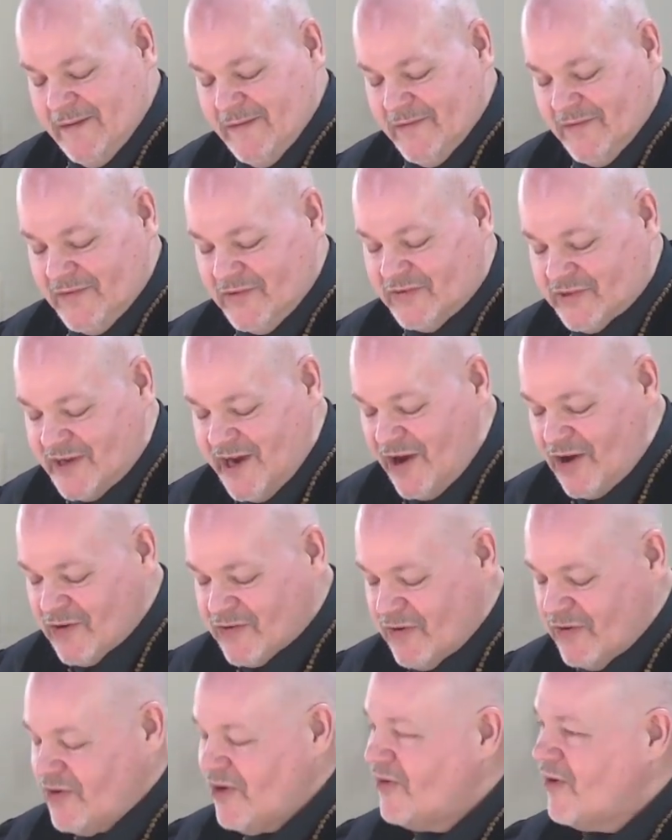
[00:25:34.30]
The
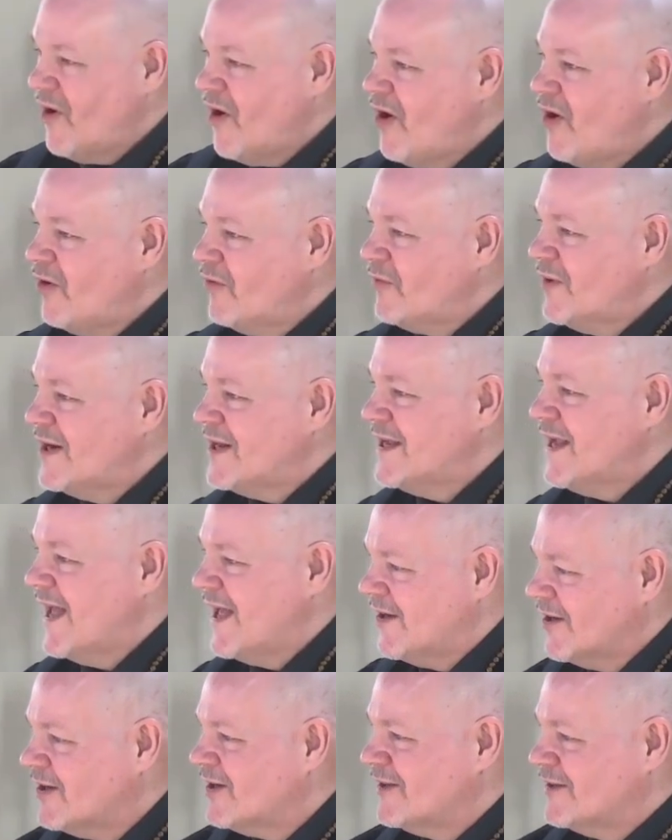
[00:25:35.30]
Scarecrow already
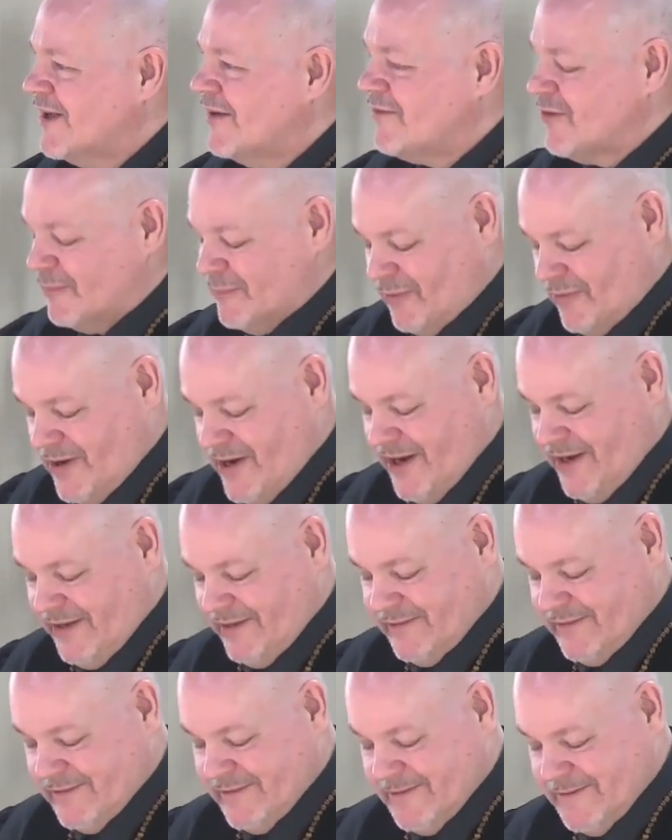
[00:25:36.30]
had a clever
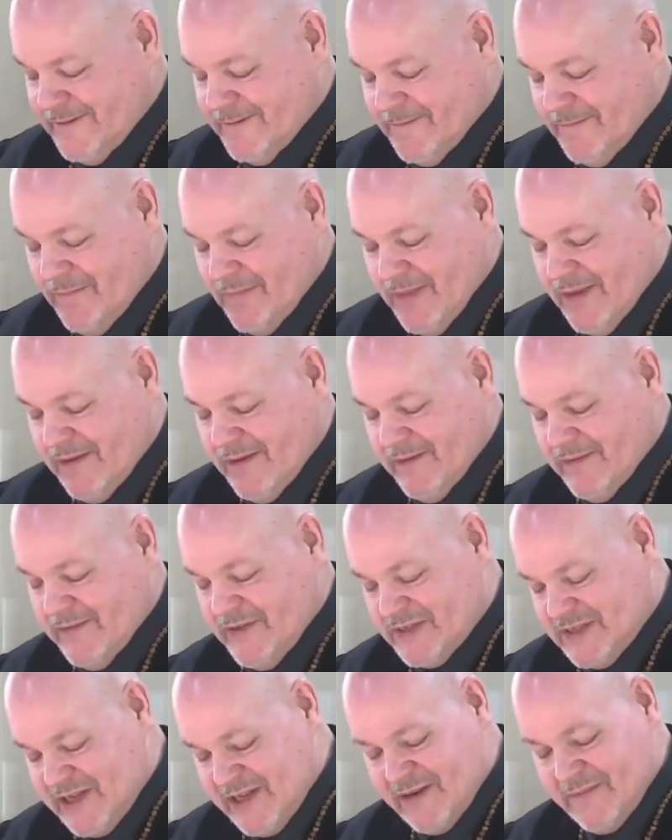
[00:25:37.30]
brain.
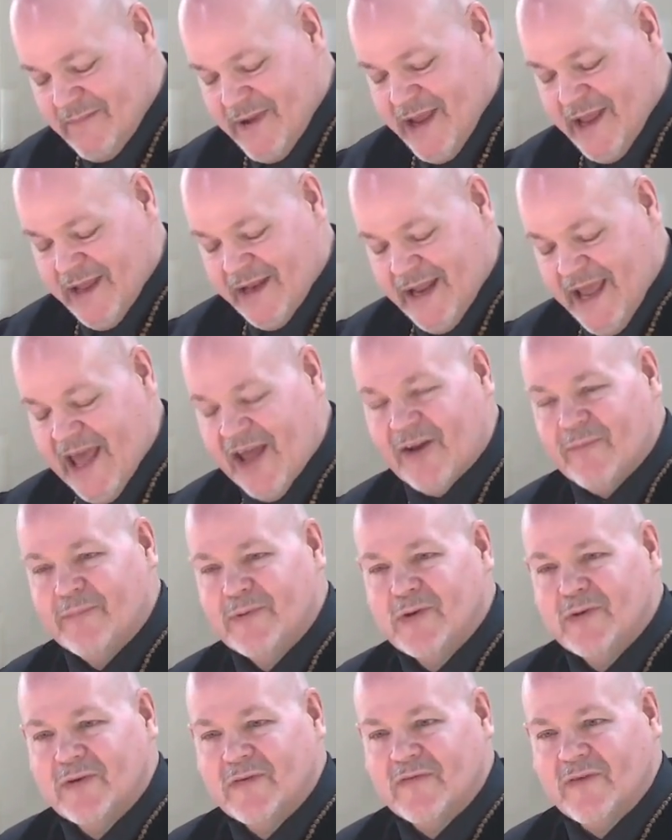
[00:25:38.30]
The Tin Man had a
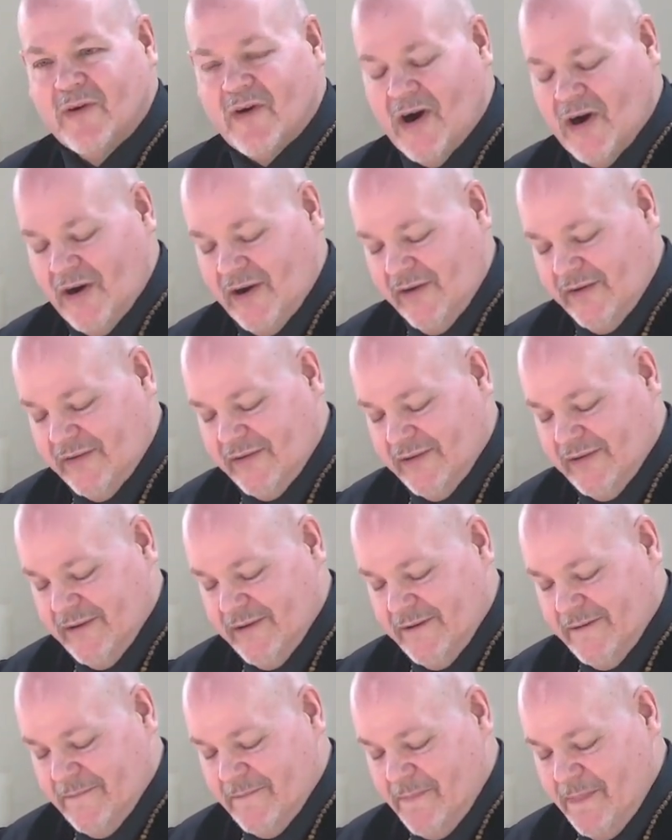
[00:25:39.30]
beautiful heart,
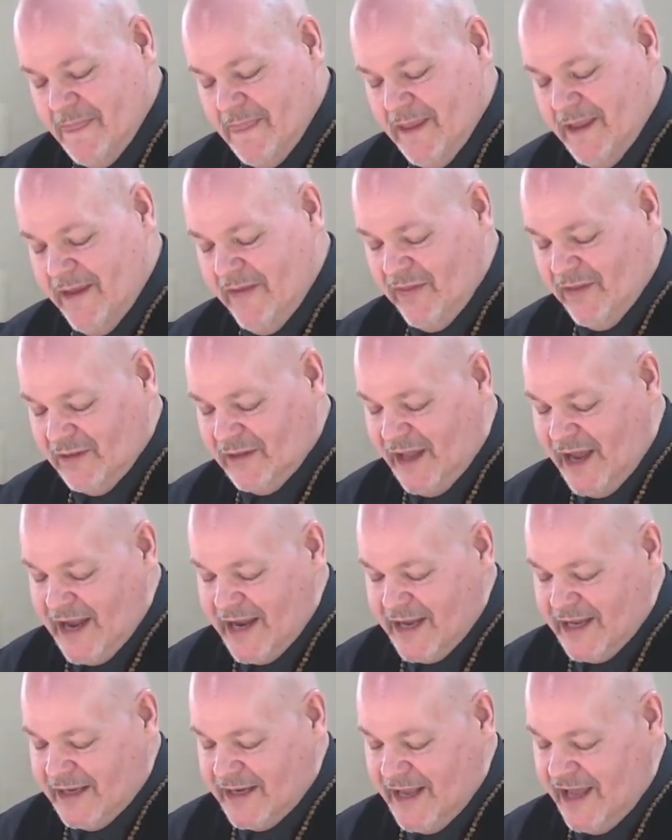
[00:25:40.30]
and the
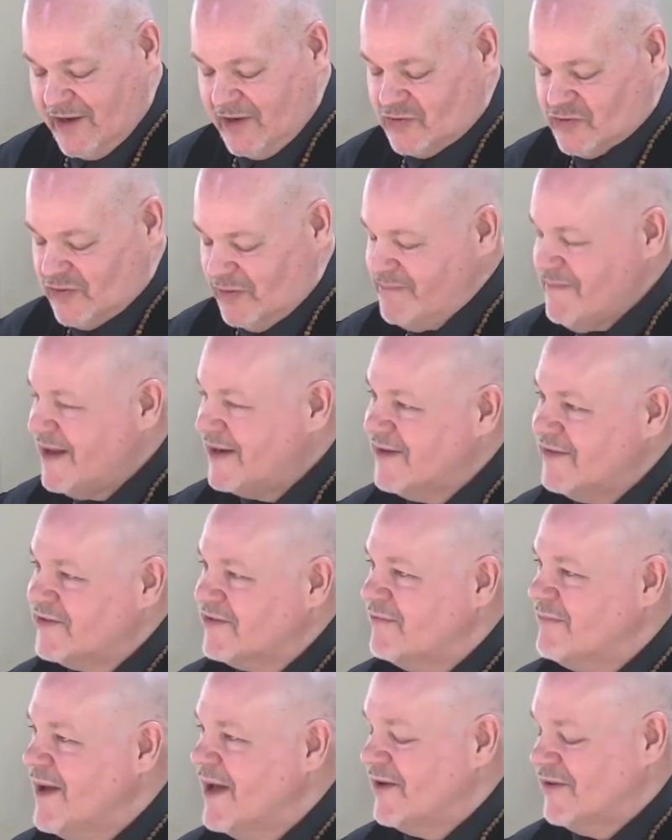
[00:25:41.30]
Lion had a
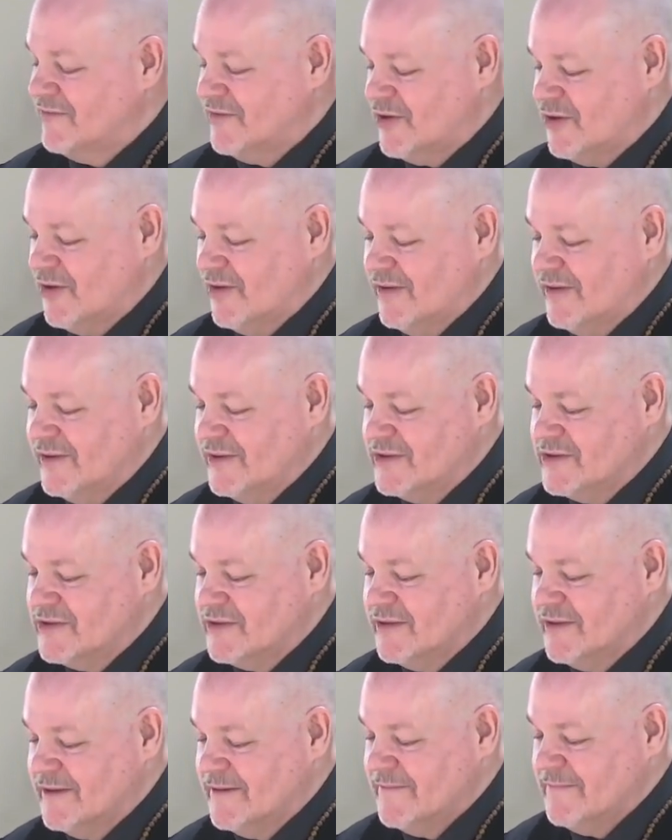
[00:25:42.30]
tremendous amount of
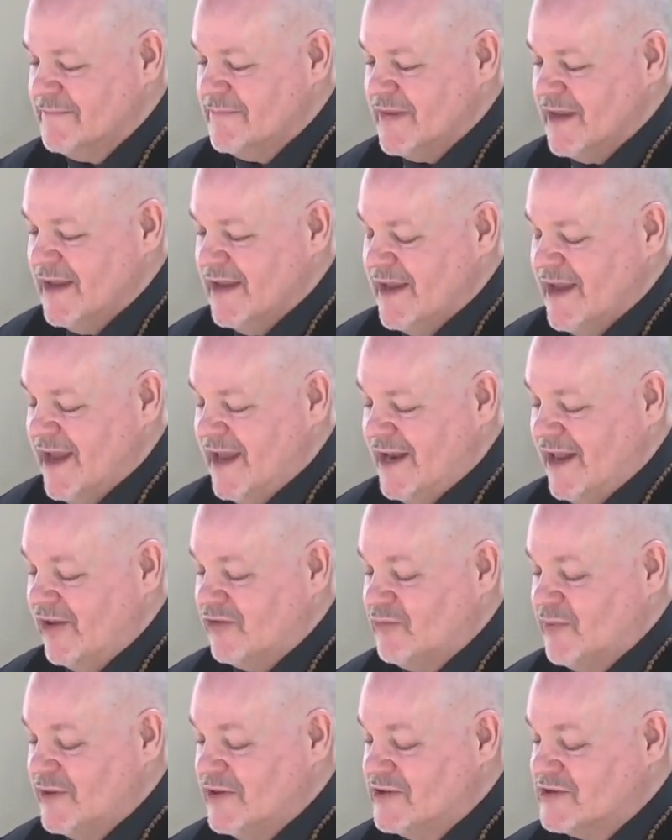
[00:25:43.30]
courage. And
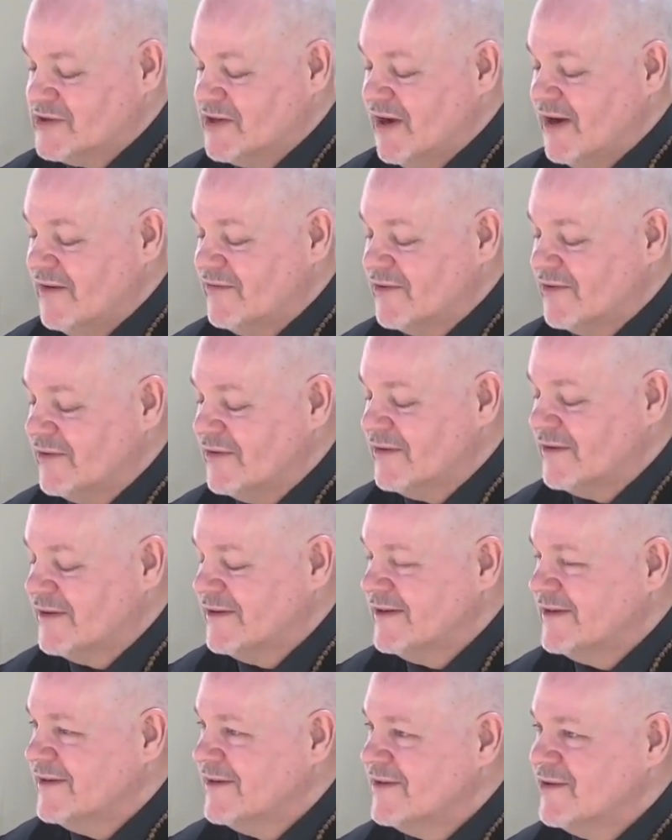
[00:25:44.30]
as we discover,
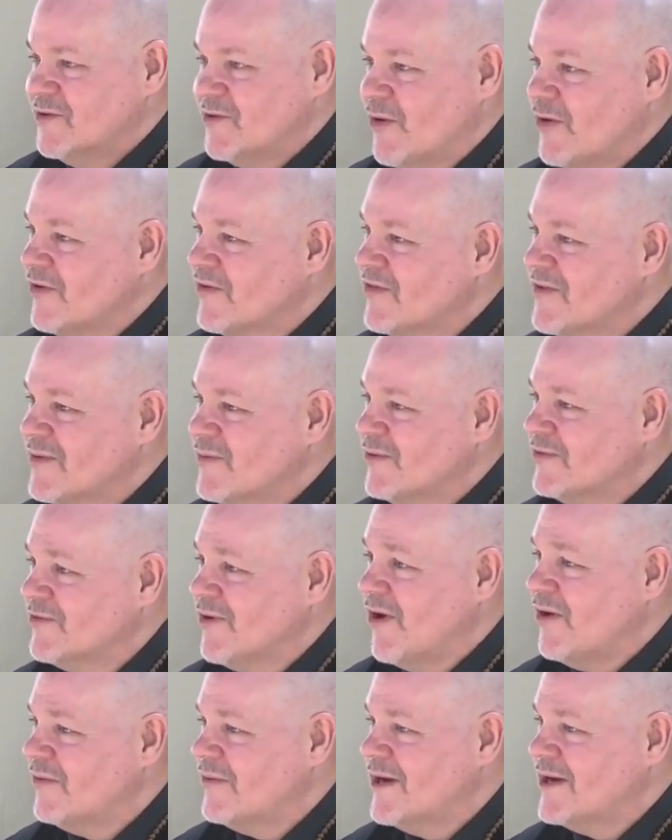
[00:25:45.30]
Dorothy
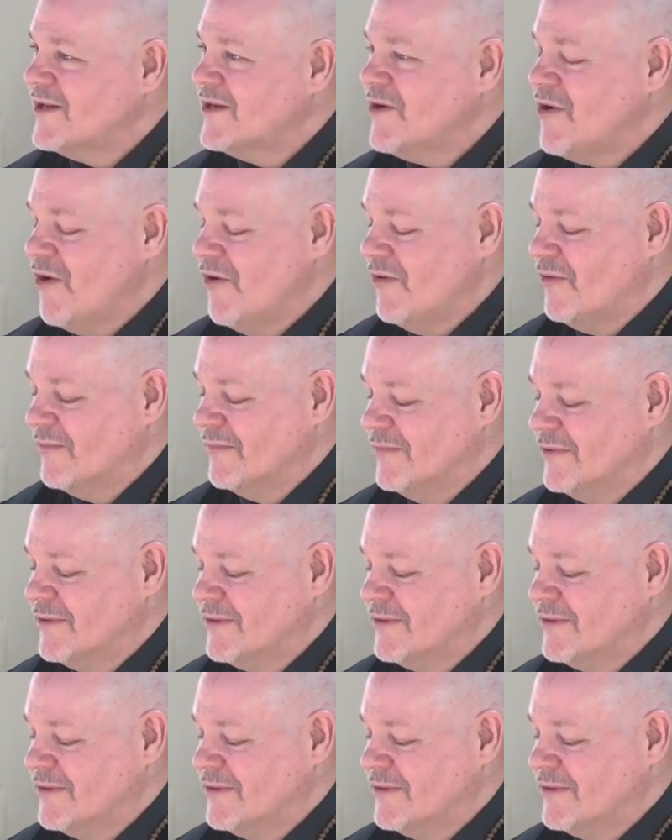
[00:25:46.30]
was already home.